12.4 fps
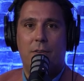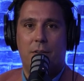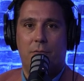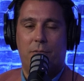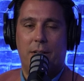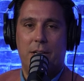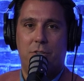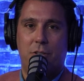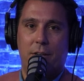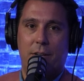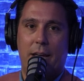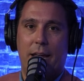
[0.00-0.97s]

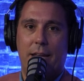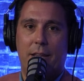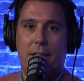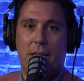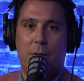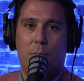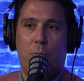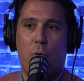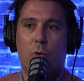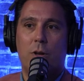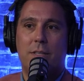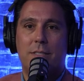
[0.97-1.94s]
inflation and the
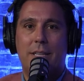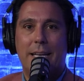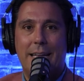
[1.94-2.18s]
importance that